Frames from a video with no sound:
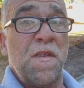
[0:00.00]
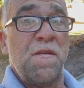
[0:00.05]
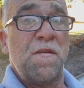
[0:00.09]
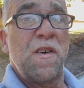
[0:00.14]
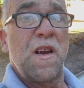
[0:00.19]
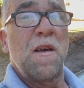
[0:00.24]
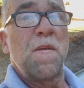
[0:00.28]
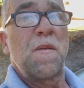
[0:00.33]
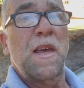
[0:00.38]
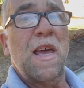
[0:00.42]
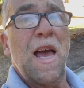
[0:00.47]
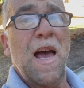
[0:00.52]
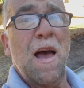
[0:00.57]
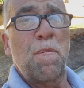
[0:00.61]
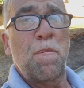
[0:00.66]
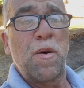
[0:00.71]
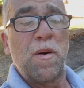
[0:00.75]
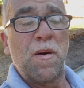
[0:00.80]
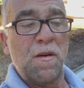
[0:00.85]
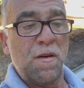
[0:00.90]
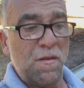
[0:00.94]
fill up the
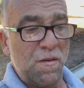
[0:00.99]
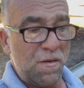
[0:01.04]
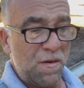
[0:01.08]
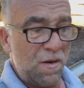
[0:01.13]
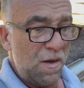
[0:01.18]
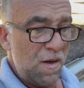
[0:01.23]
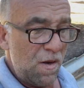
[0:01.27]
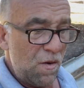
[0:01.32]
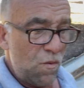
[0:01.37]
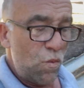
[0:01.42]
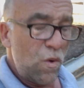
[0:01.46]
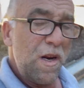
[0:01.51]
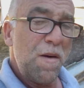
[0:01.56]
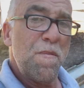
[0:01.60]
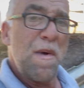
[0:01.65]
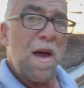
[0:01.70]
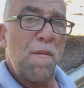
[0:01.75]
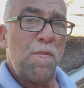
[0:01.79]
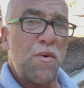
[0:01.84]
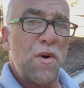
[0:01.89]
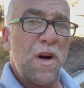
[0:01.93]
gap. Weed
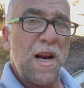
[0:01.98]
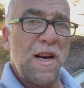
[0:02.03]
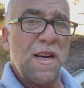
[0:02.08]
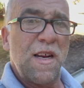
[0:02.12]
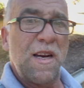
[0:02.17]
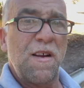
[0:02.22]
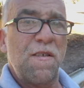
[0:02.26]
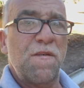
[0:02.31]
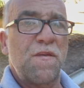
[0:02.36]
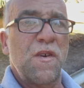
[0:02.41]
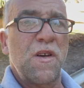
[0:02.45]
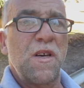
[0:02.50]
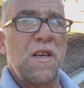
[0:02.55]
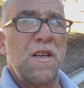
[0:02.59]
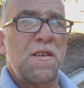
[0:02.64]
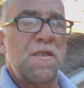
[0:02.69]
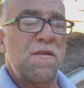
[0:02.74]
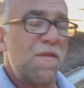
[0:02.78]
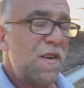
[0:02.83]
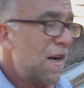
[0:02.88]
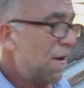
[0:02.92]
membrane in it
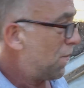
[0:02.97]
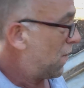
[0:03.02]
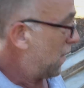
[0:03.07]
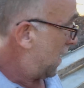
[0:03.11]
first, fill up the